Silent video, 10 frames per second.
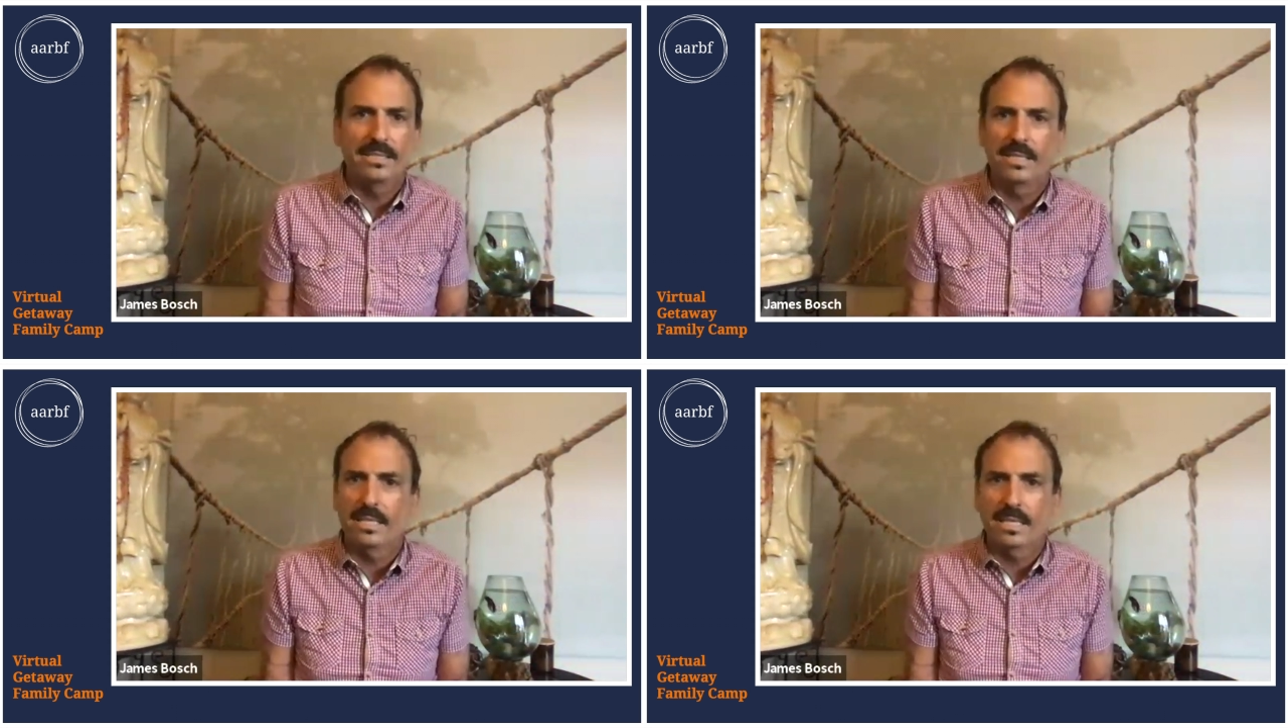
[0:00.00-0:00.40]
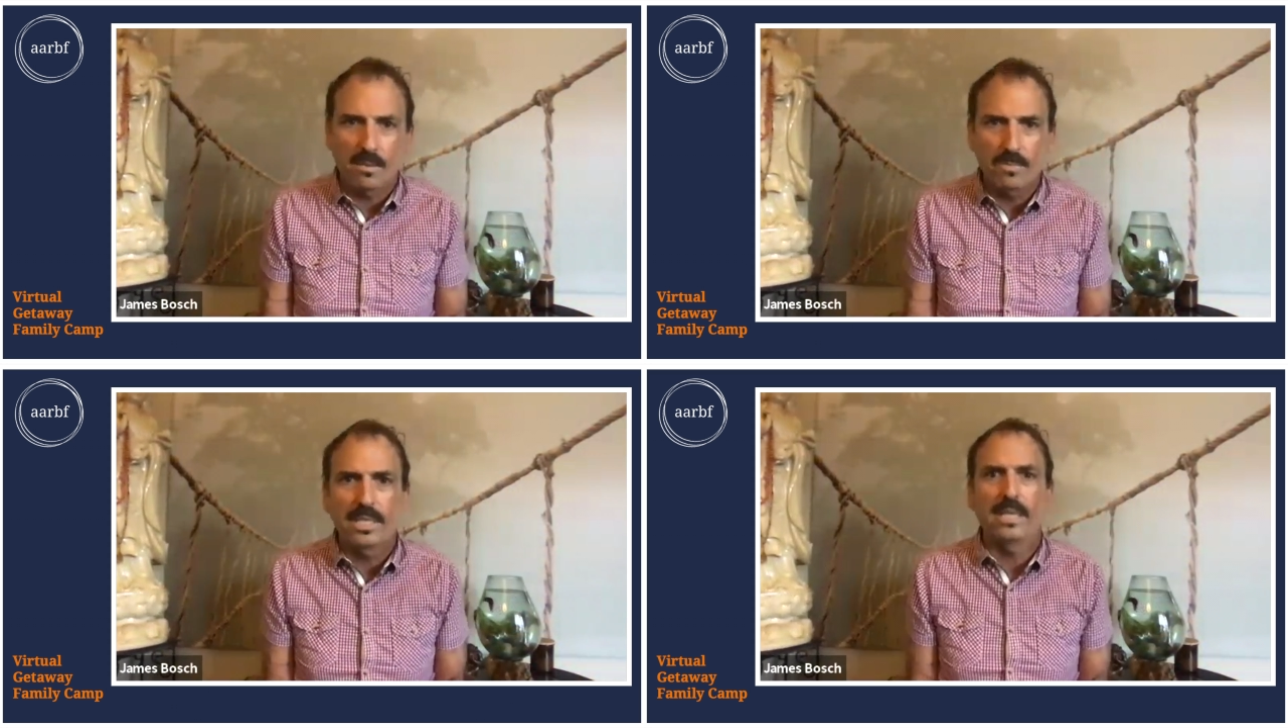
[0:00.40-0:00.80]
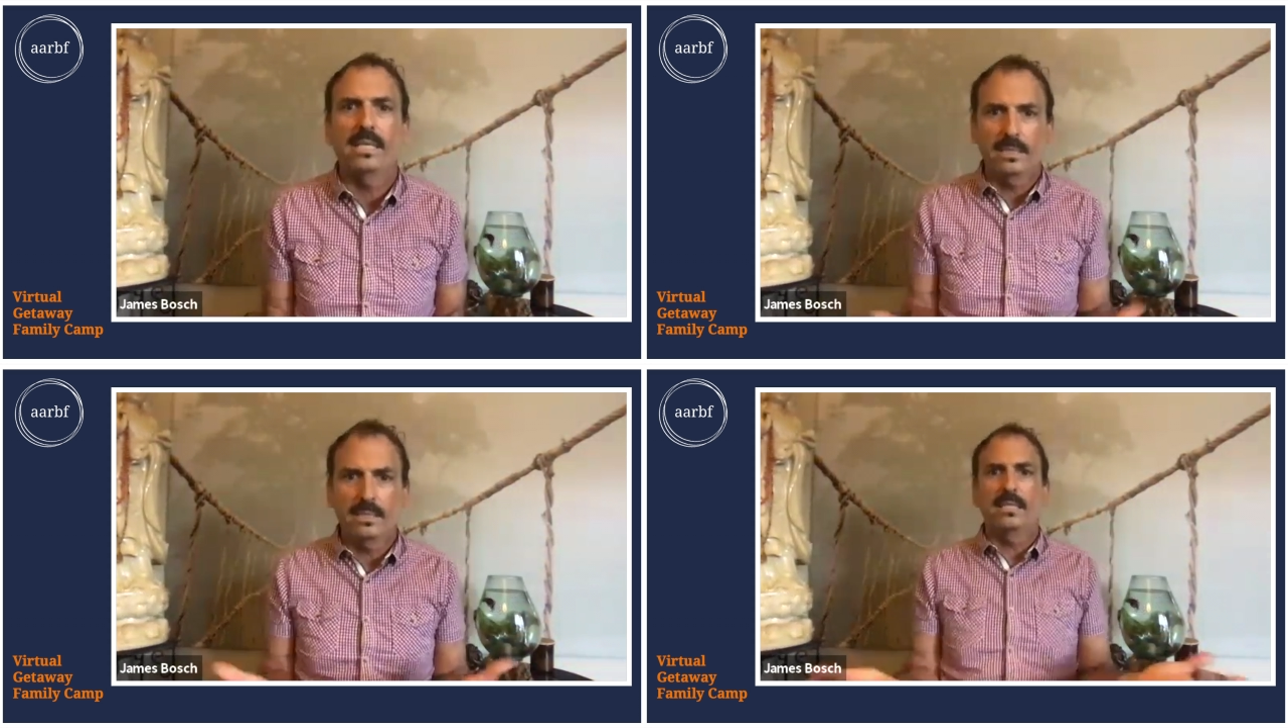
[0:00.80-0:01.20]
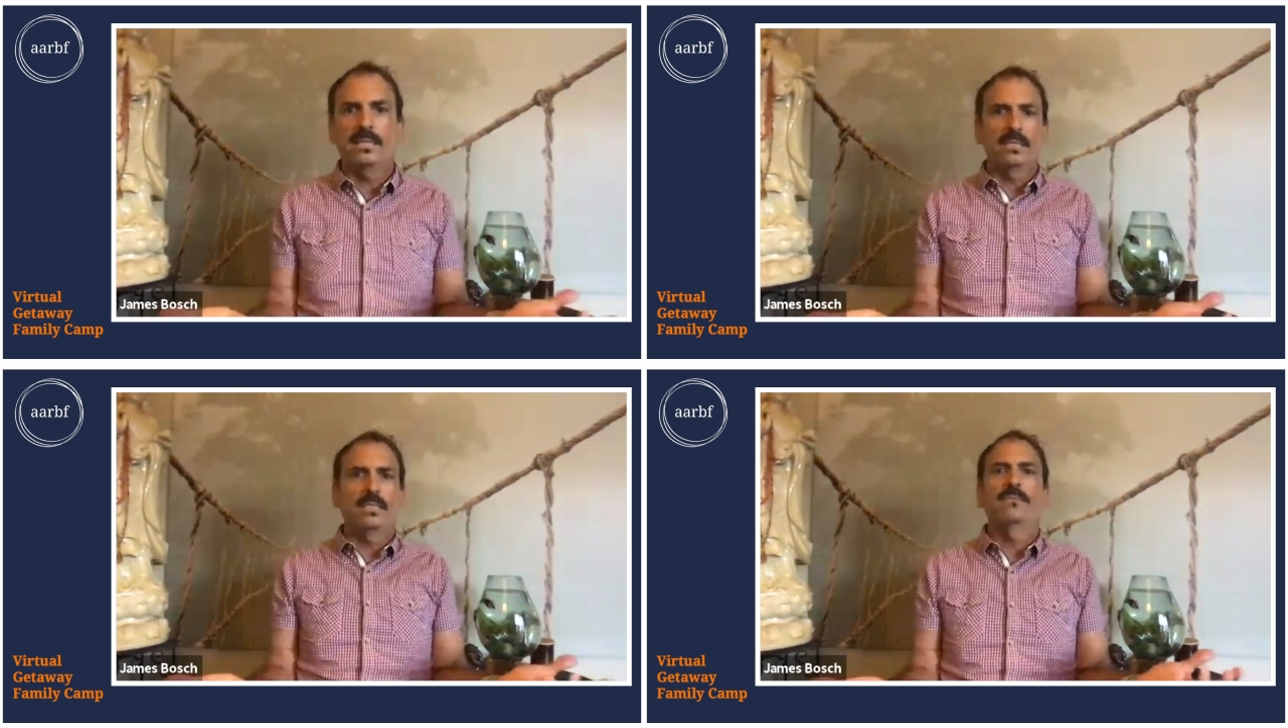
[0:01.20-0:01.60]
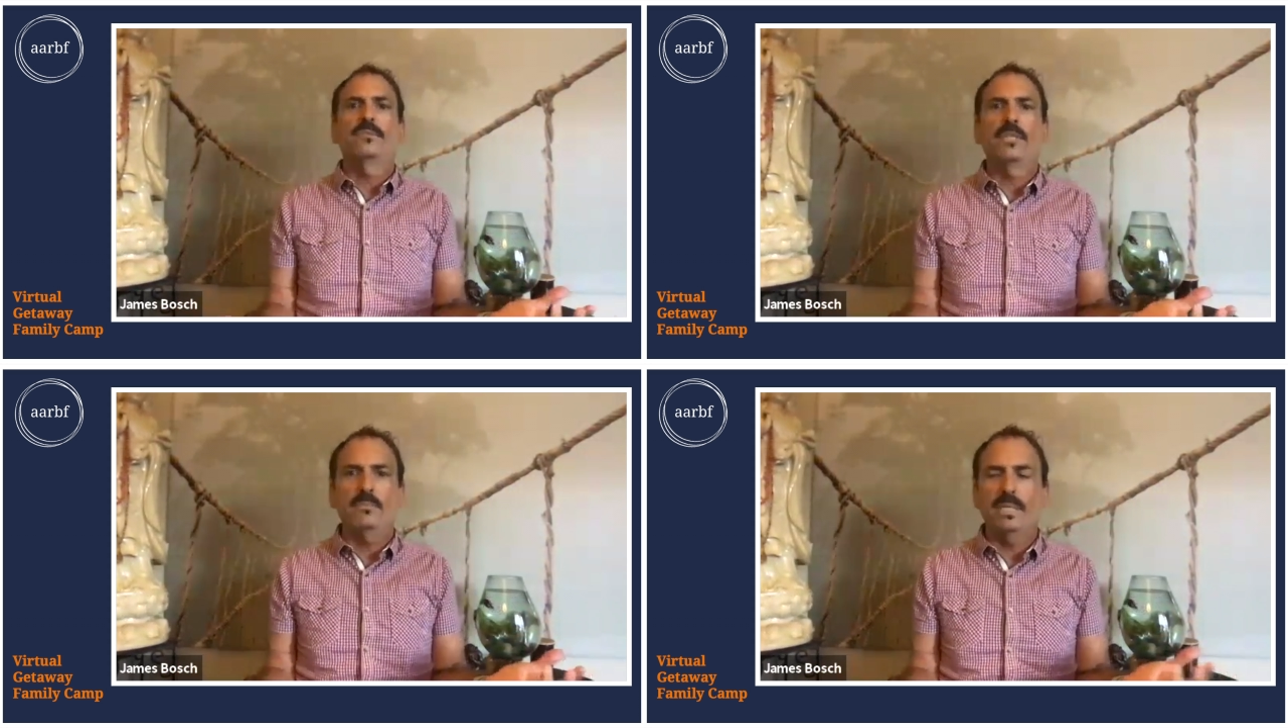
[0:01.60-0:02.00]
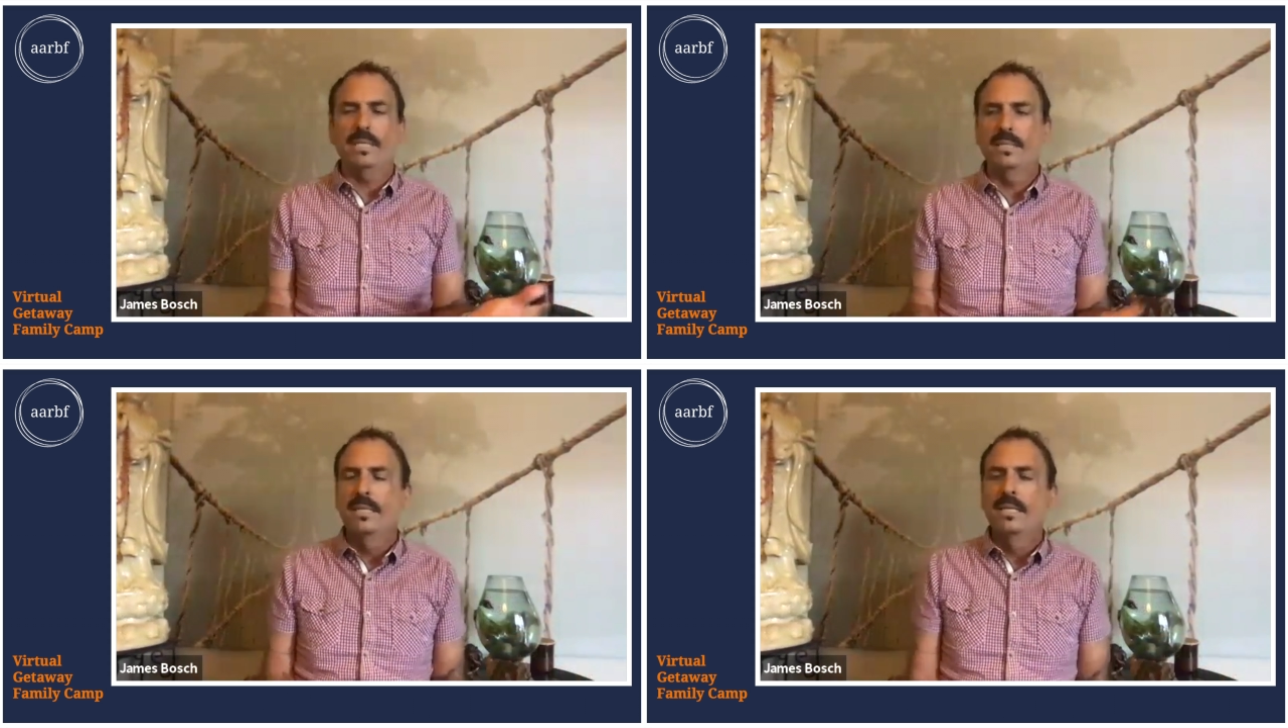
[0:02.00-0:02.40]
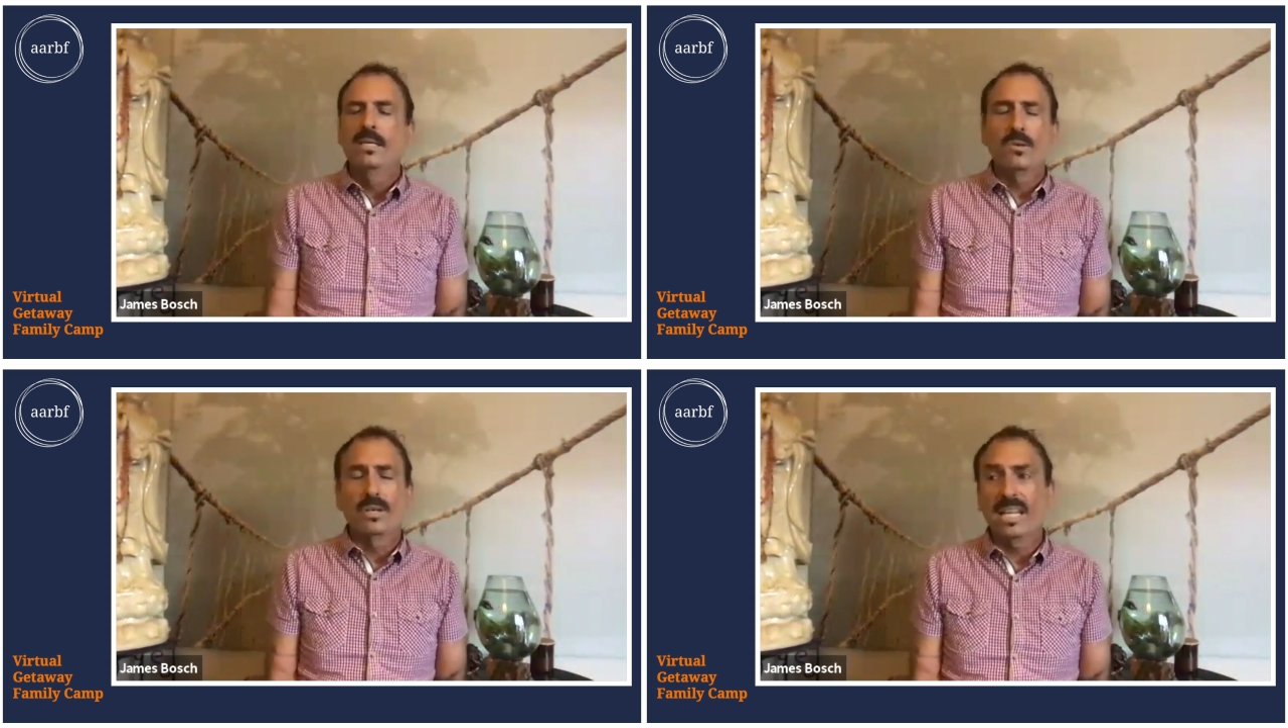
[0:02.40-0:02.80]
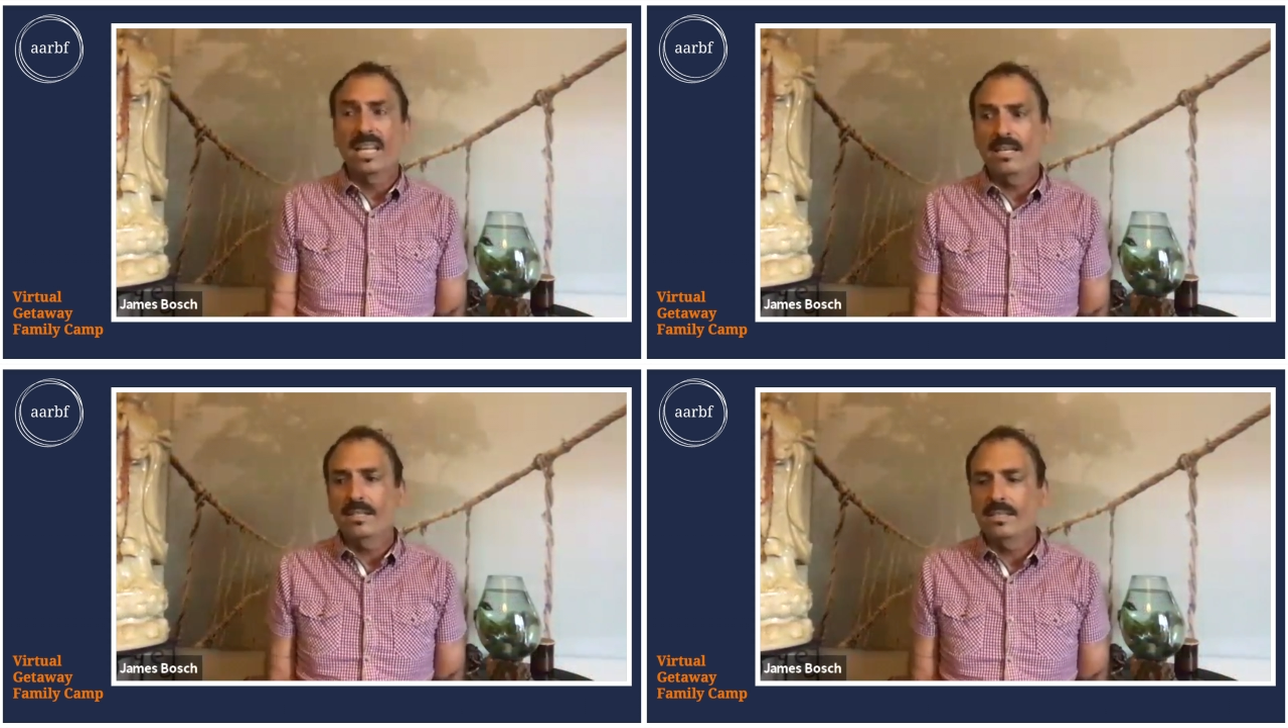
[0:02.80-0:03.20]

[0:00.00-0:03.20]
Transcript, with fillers: the complicated stages of treatment or later.